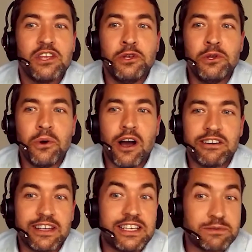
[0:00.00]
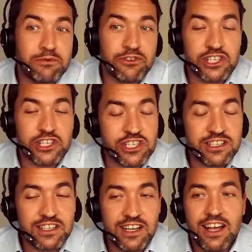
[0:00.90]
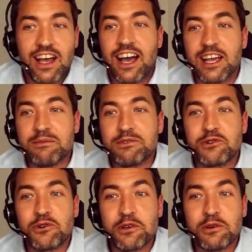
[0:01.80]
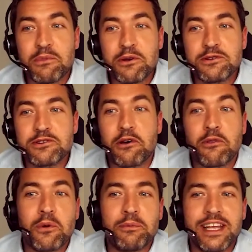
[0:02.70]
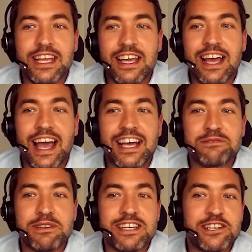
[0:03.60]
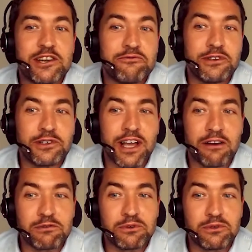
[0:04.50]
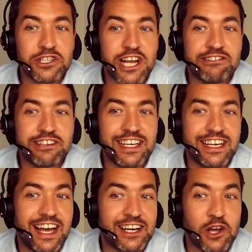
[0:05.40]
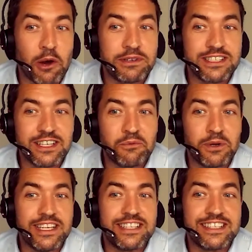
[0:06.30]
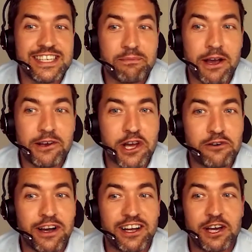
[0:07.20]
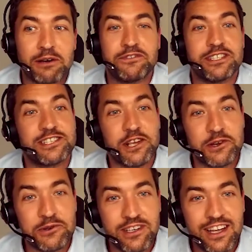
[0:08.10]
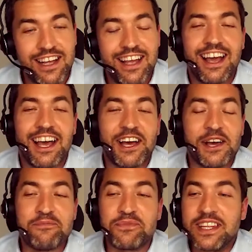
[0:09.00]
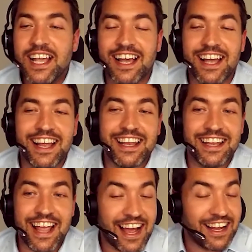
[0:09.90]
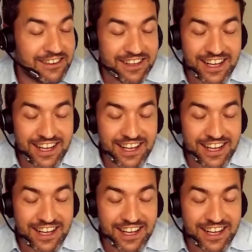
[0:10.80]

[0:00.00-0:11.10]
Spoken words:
You are an inspiration. I am sure that most of the women here, as me, don't feel comfortable sharing here and commenting. We need to step out of our comfort zone. I